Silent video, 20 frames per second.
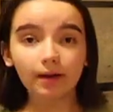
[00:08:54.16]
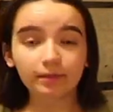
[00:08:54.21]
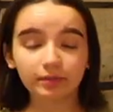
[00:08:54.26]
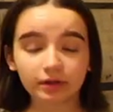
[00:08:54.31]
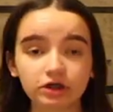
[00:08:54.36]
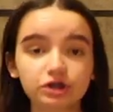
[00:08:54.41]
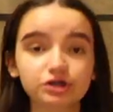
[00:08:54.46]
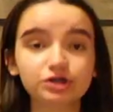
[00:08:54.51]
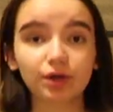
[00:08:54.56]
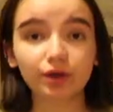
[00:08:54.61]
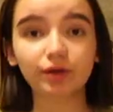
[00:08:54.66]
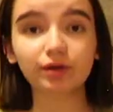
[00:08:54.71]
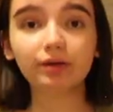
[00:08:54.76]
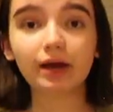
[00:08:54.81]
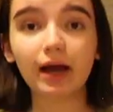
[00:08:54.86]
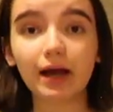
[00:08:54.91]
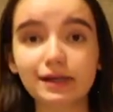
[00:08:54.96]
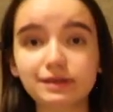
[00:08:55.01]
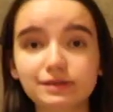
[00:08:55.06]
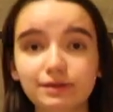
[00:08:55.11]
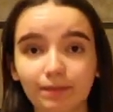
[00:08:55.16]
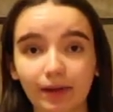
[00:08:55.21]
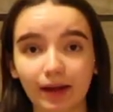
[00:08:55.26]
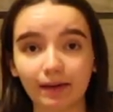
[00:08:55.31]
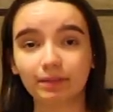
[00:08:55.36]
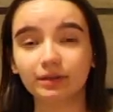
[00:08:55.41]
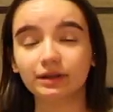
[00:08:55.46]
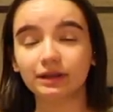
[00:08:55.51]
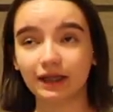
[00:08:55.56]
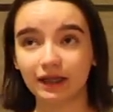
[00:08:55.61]
I'm going to show you guys
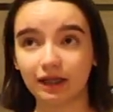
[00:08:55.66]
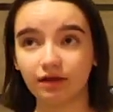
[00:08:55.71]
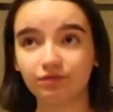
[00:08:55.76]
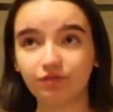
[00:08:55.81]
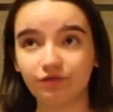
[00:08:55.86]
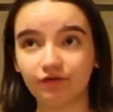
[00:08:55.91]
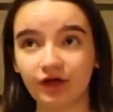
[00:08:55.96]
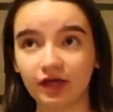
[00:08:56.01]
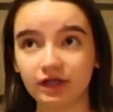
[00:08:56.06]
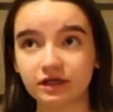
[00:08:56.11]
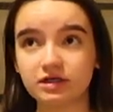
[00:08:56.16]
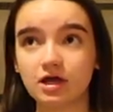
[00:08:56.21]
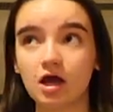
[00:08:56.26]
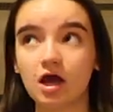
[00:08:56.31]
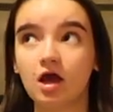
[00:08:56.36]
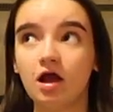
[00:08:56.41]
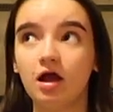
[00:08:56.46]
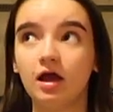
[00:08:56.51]
my plain fit